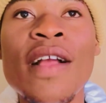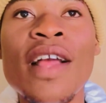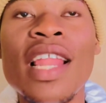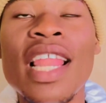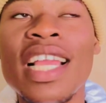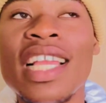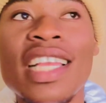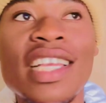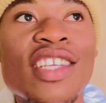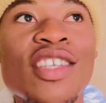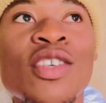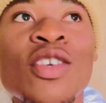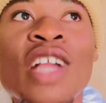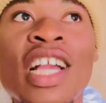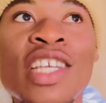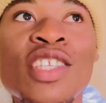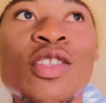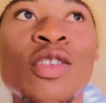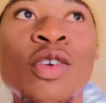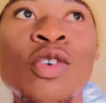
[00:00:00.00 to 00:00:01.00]
Like, you
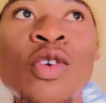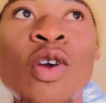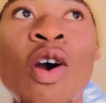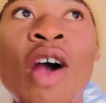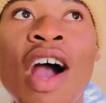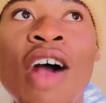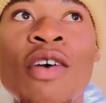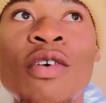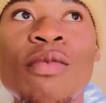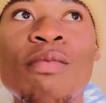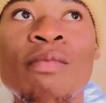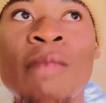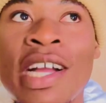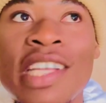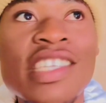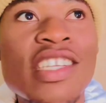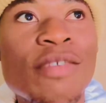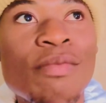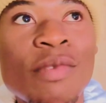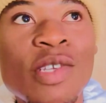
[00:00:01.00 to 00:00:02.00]
guys don't know how
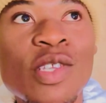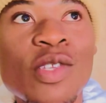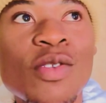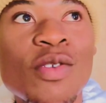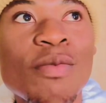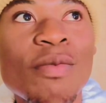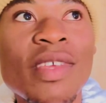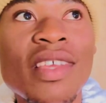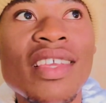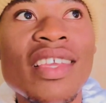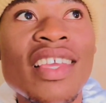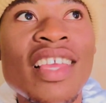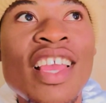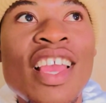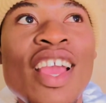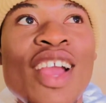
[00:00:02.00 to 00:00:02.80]
much it means to me